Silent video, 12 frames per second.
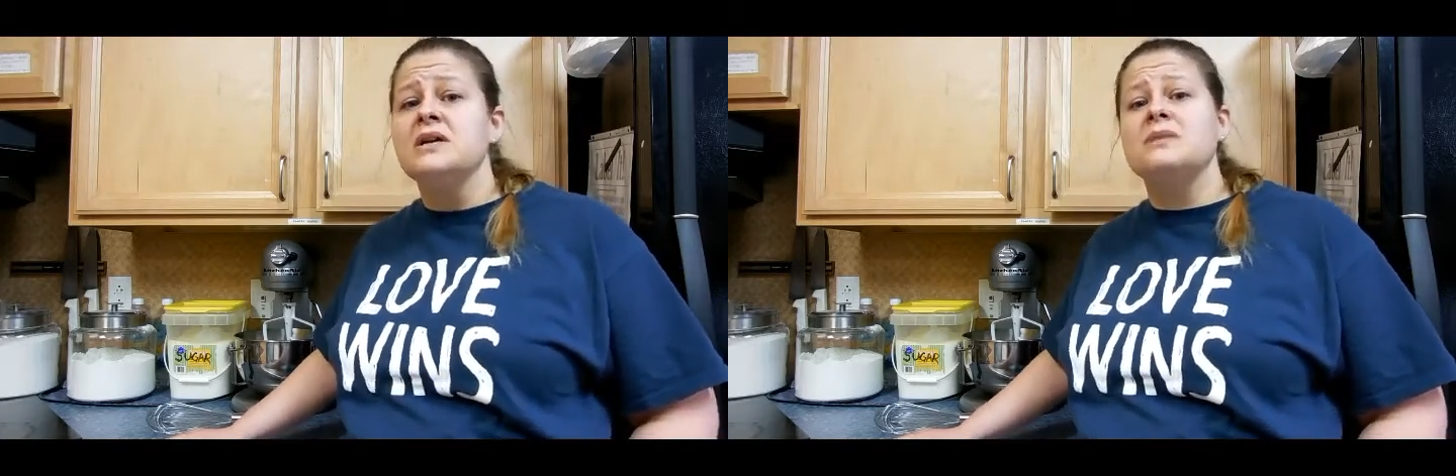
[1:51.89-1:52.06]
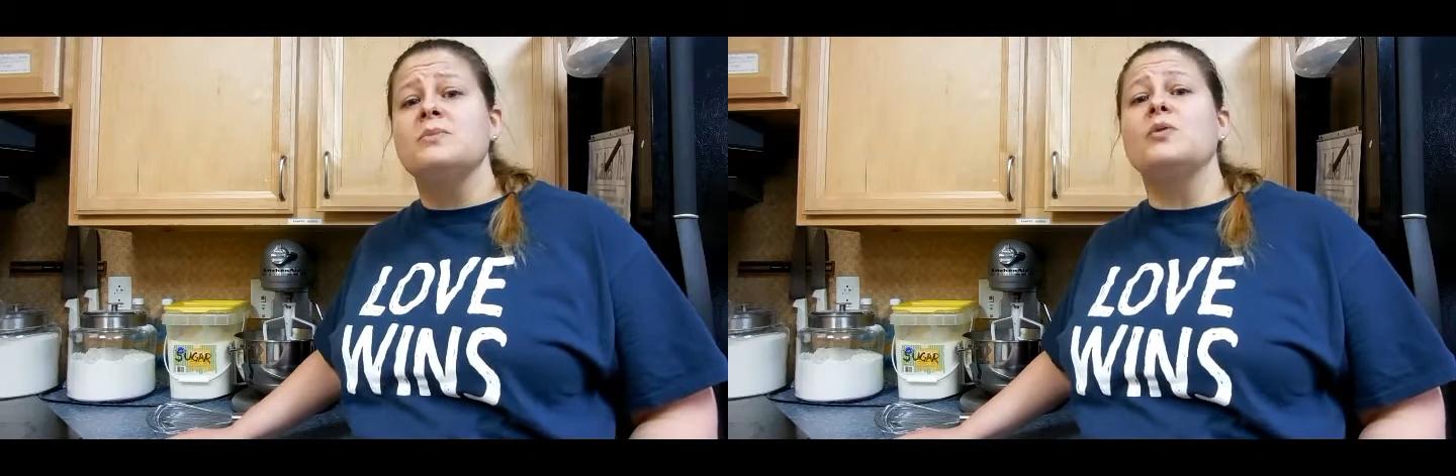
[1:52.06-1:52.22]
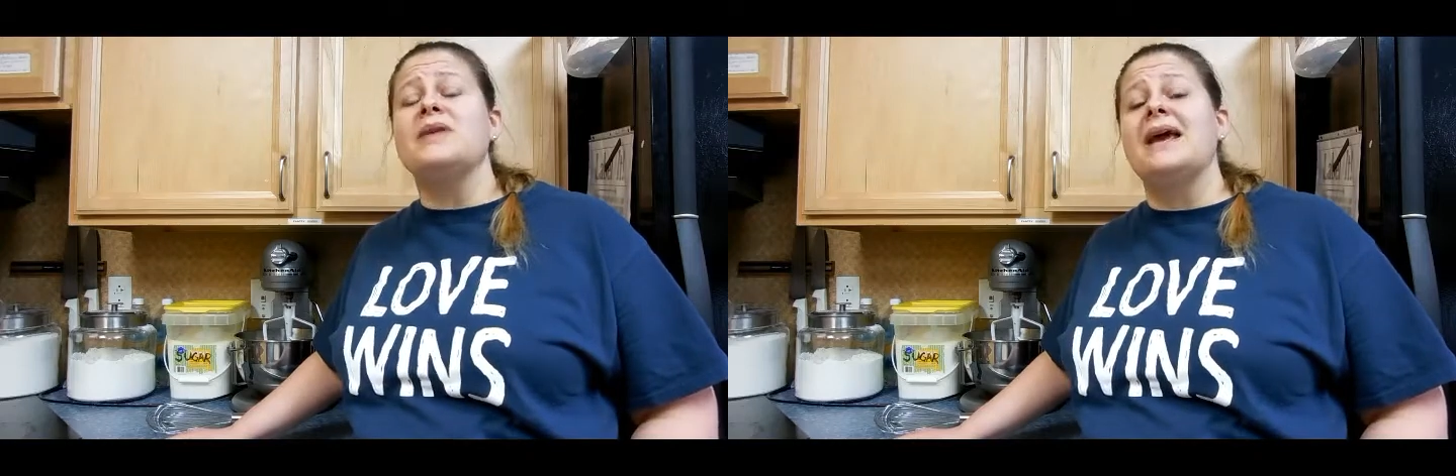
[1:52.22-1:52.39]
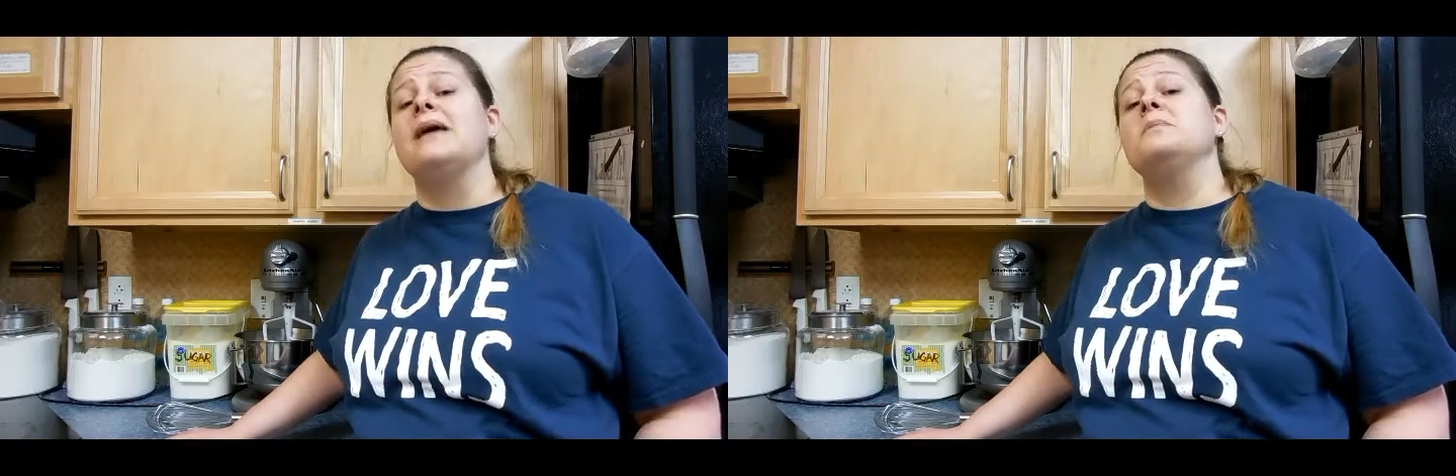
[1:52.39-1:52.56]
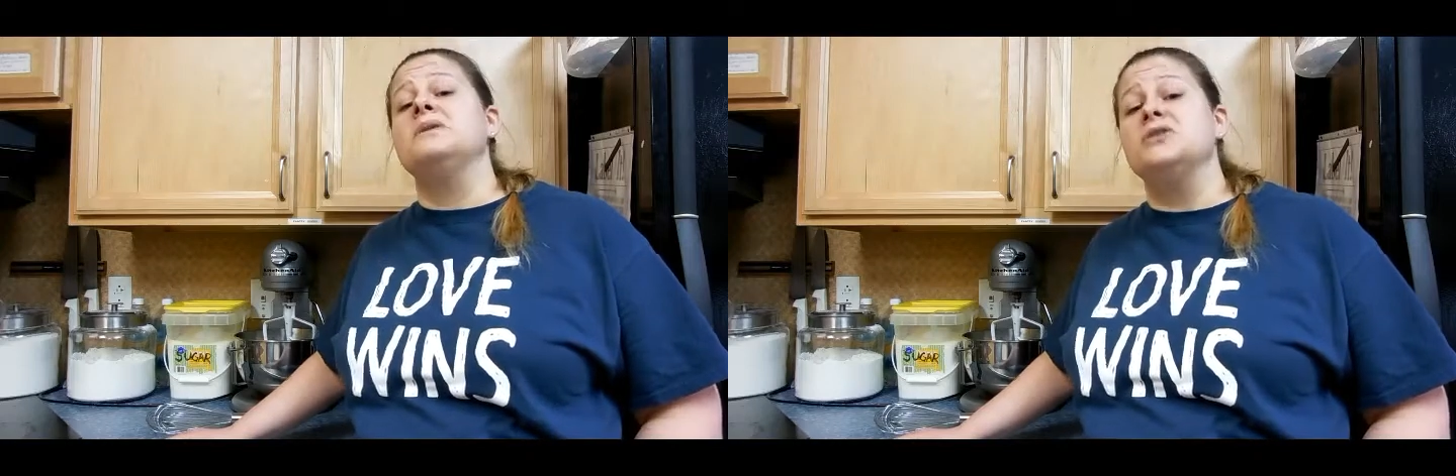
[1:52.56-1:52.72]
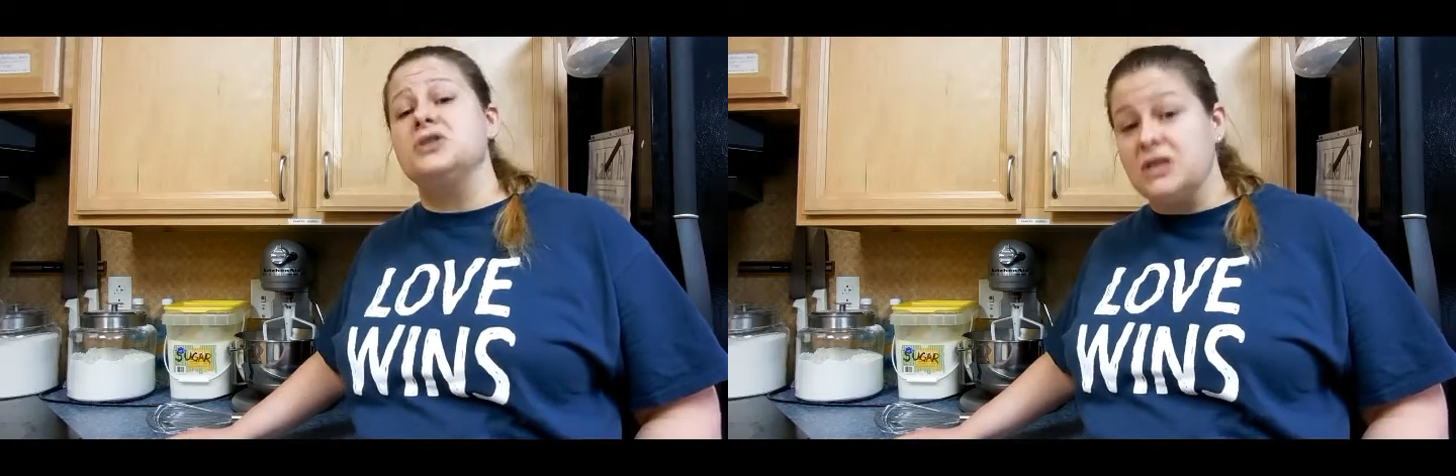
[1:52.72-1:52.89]
smoked
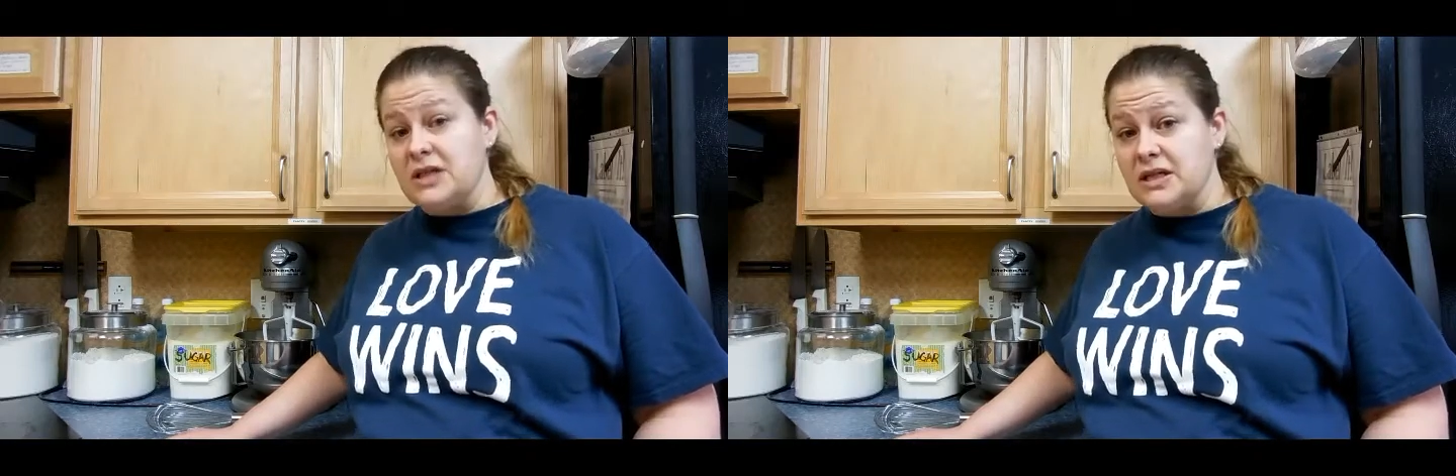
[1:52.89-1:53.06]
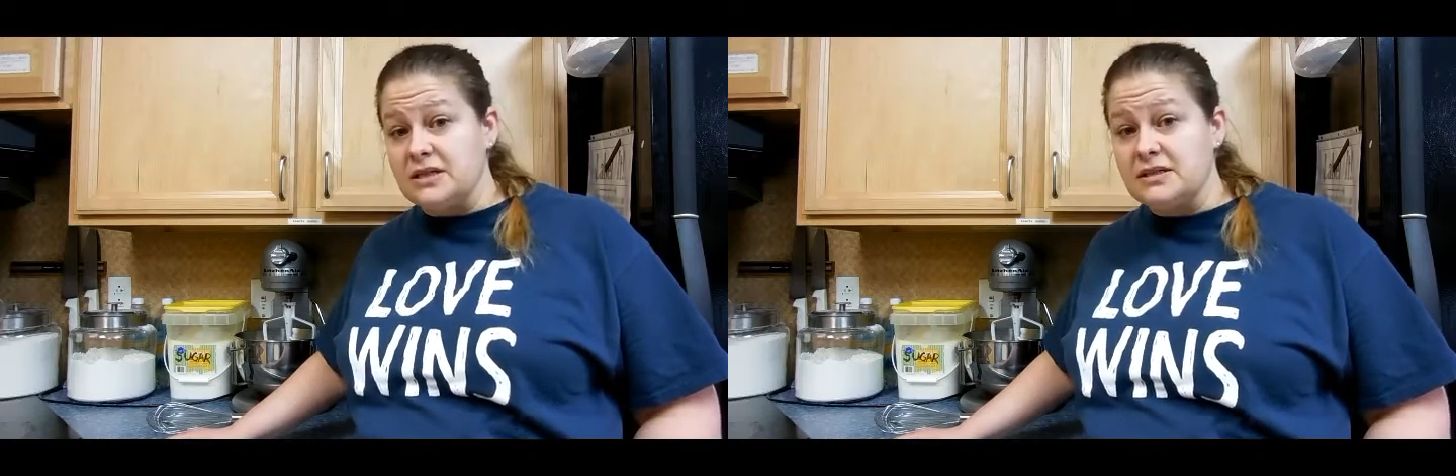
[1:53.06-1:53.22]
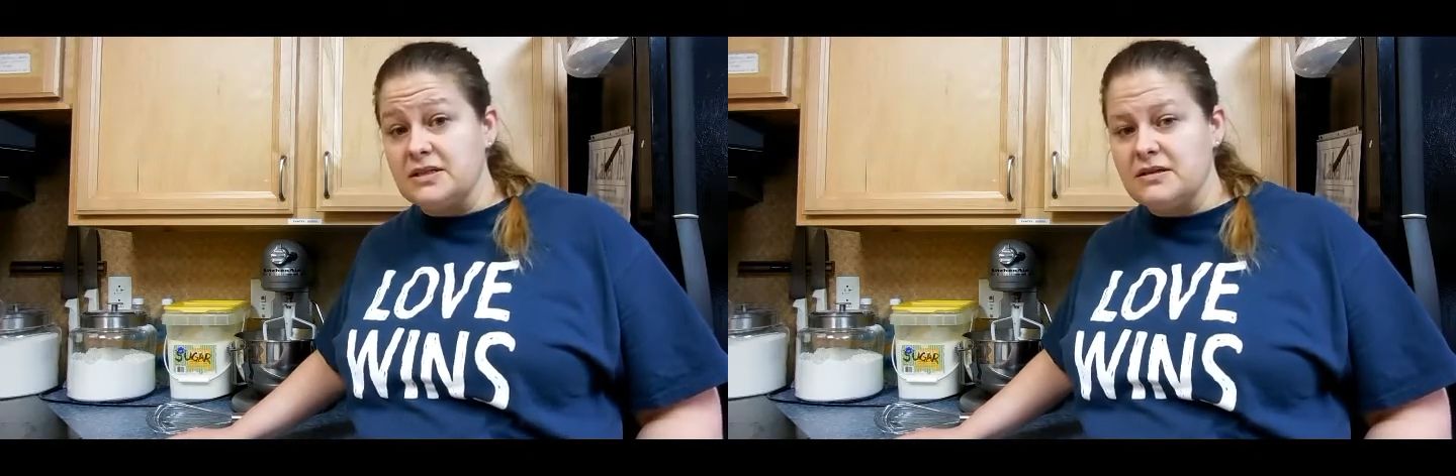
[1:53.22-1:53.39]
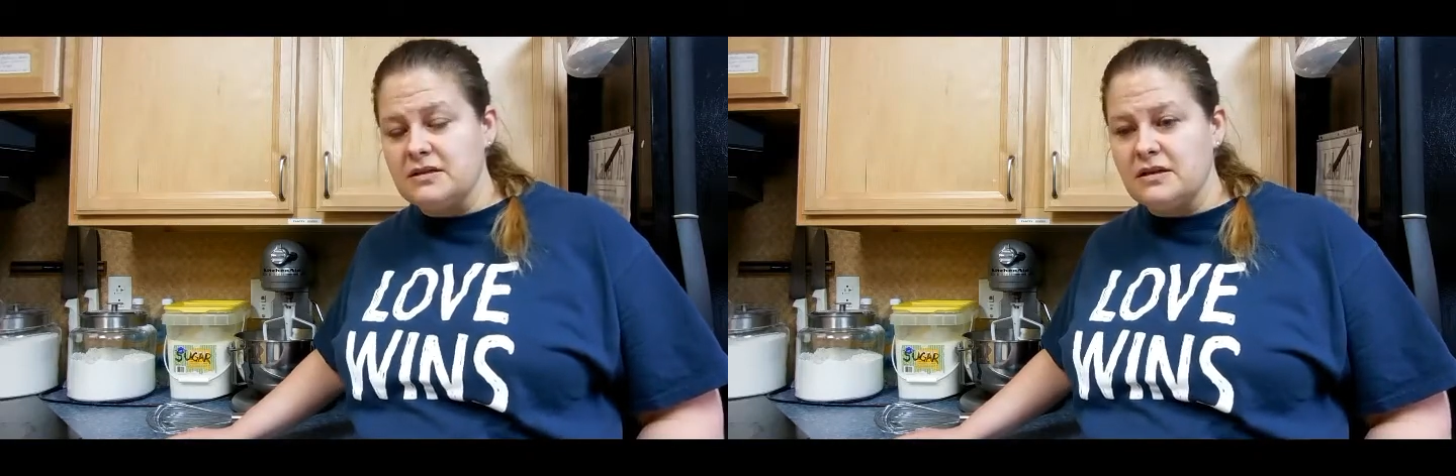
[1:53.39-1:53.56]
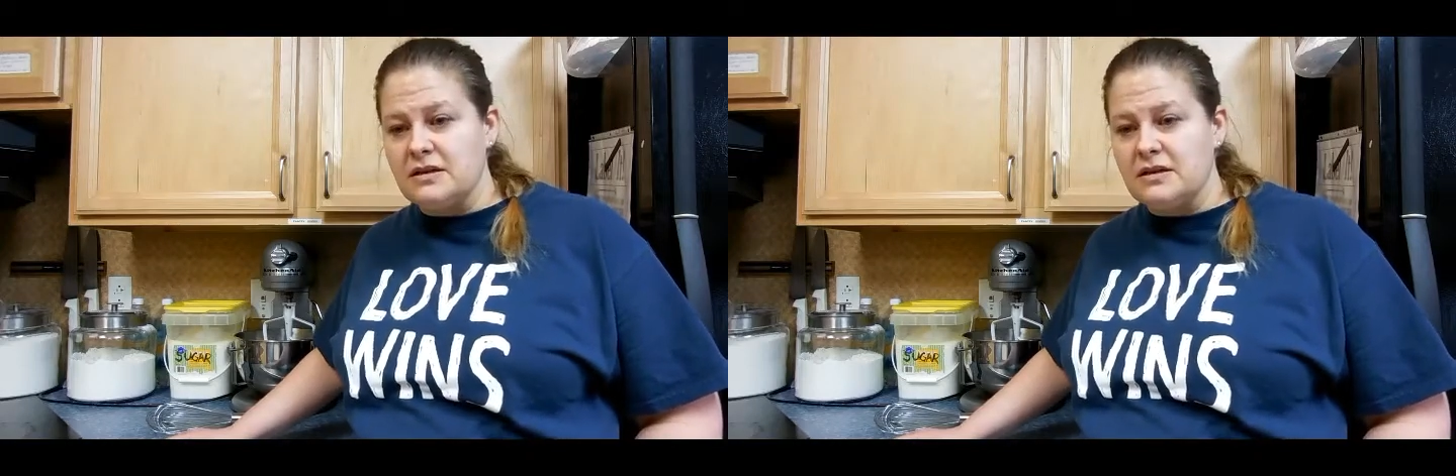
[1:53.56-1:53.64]
ham and cheese